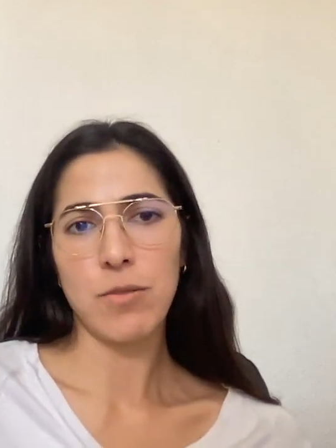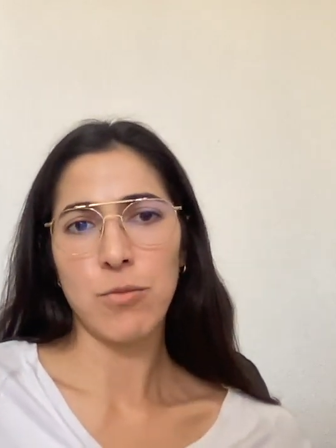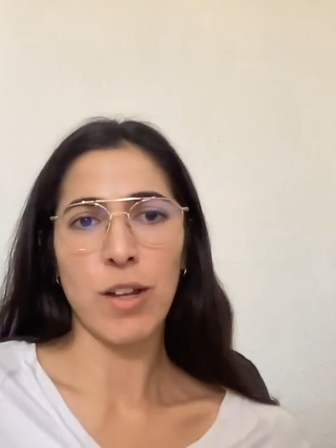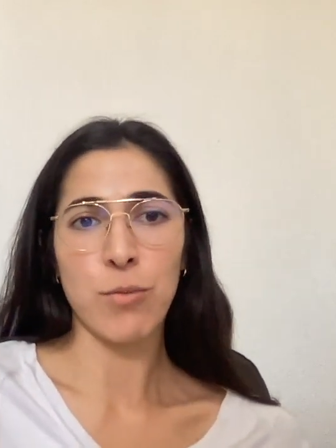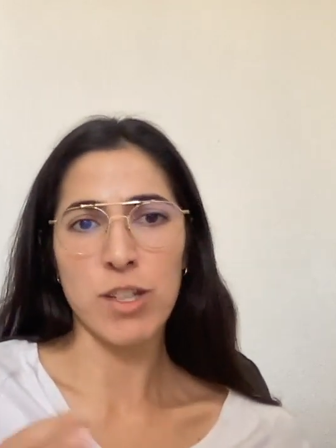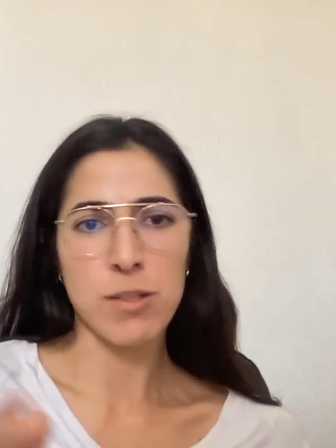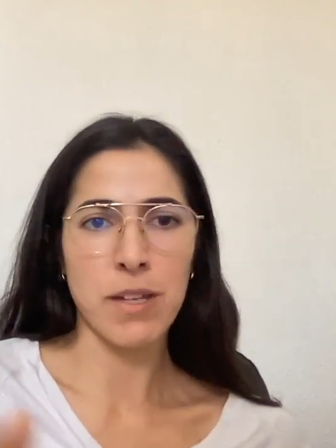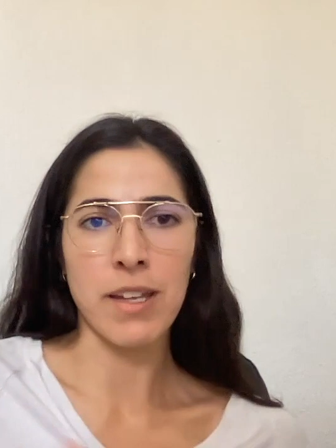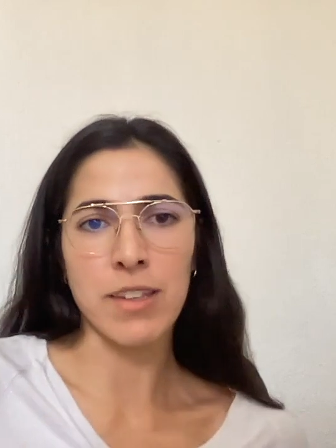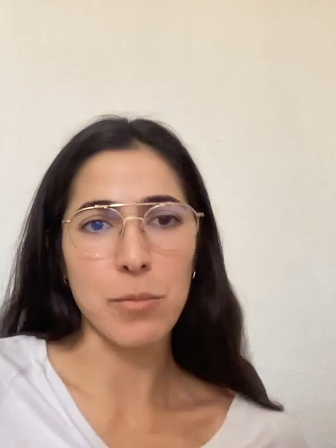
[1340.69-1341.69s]
what was
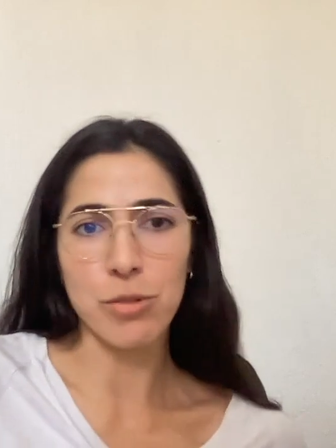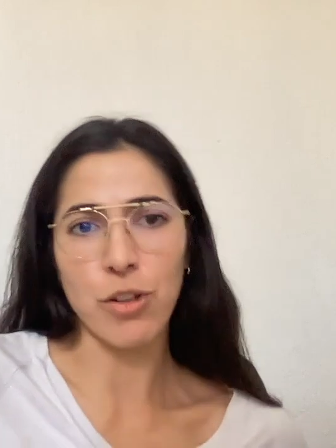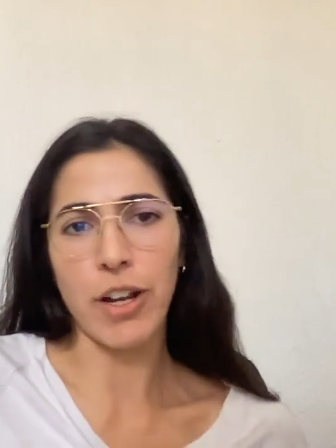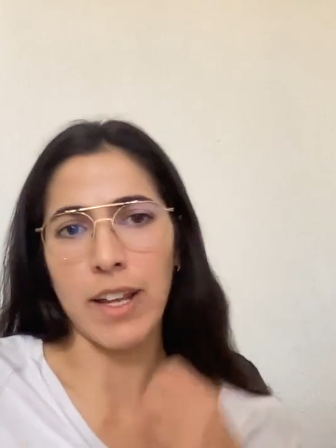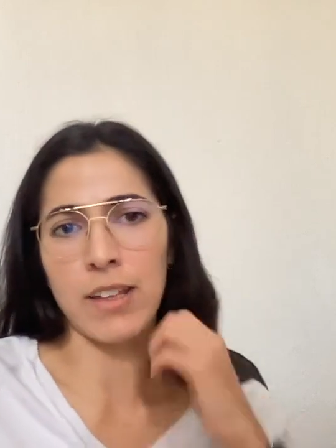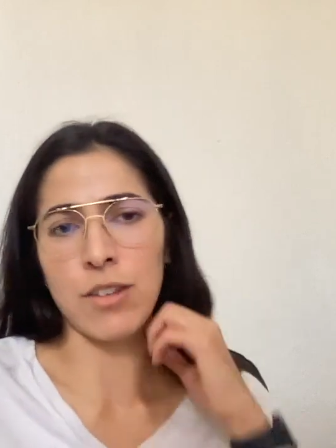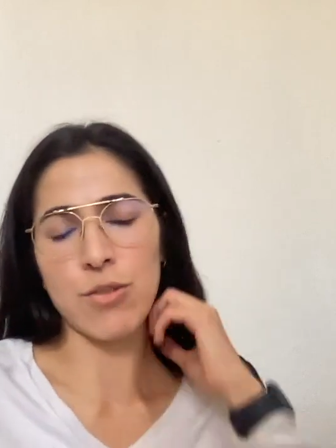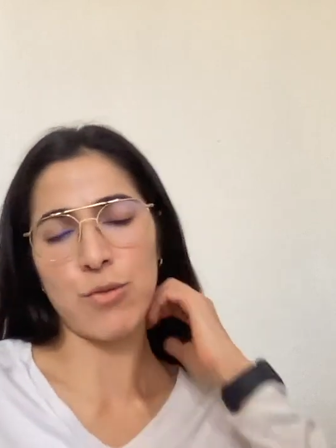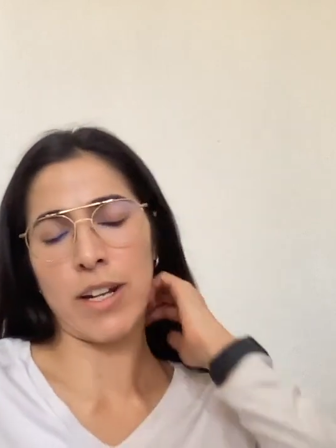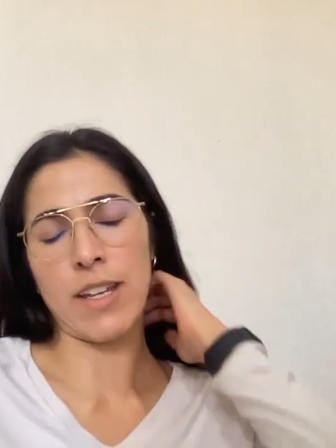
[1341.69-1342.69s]
being deployed in
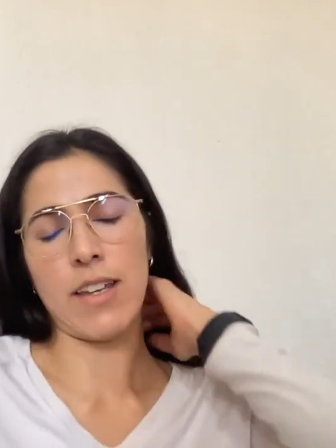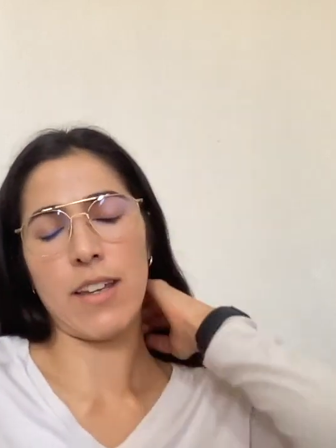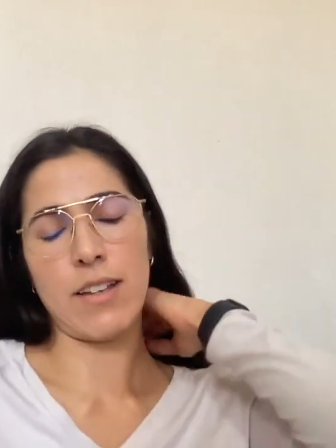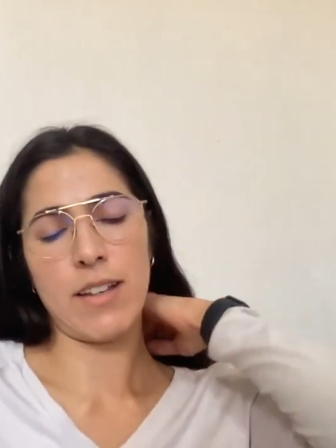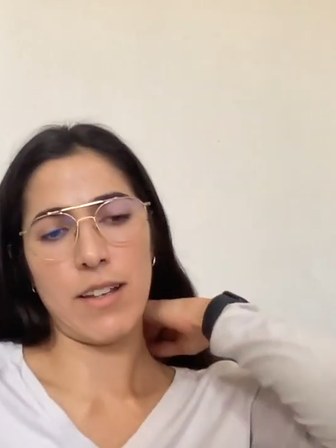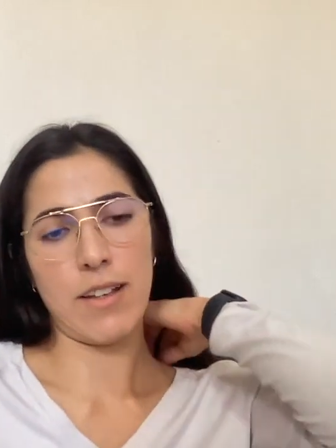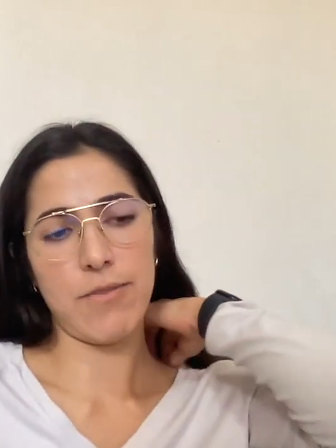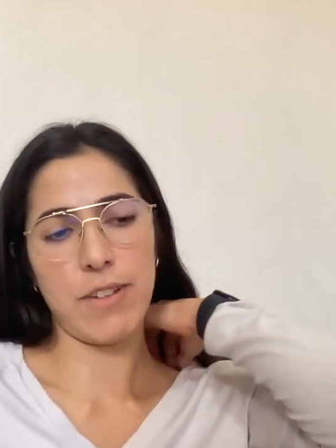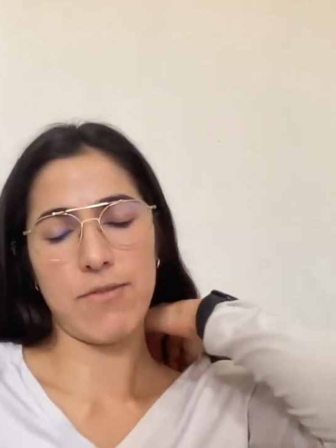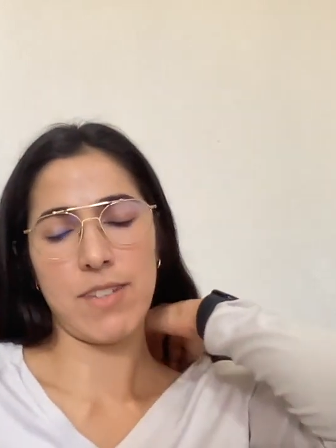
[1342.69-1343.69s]

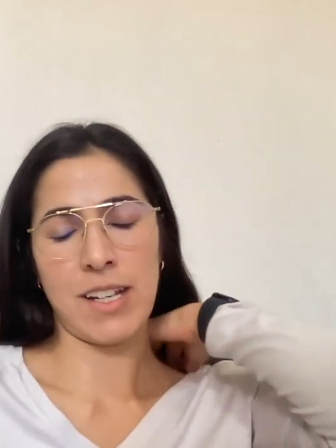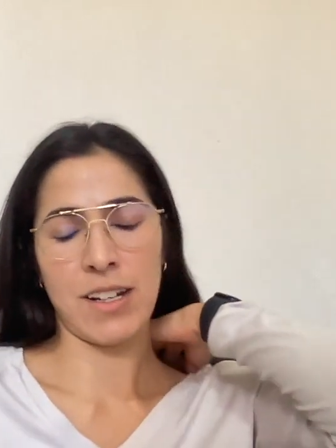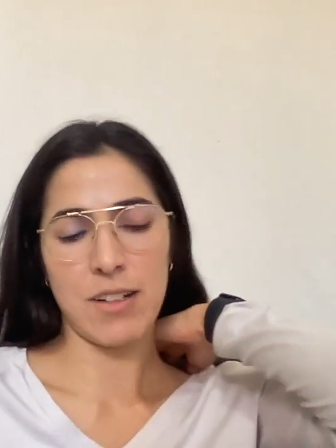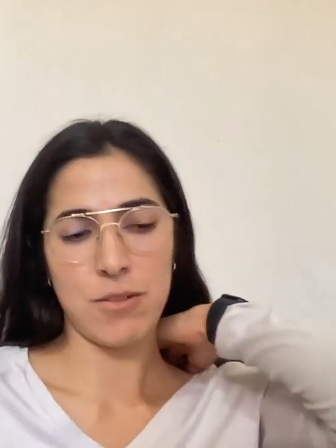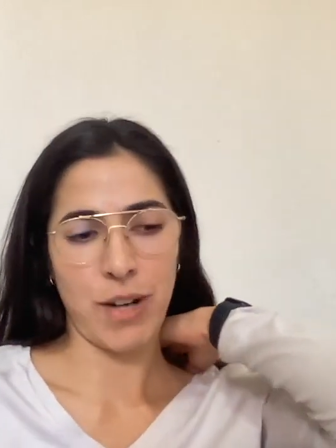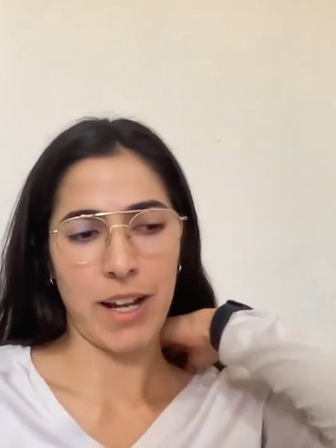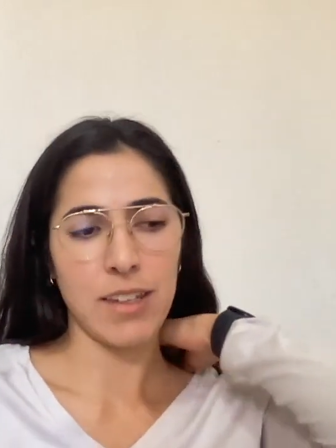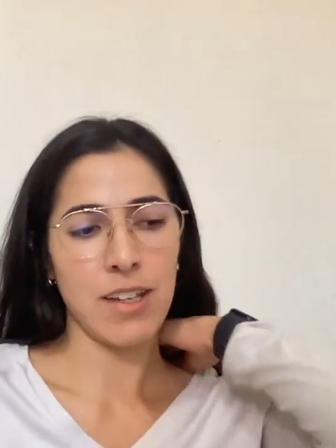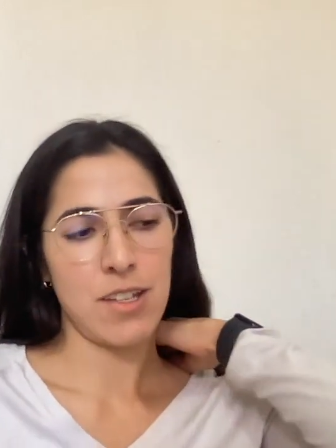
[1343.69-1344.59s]
2015, right?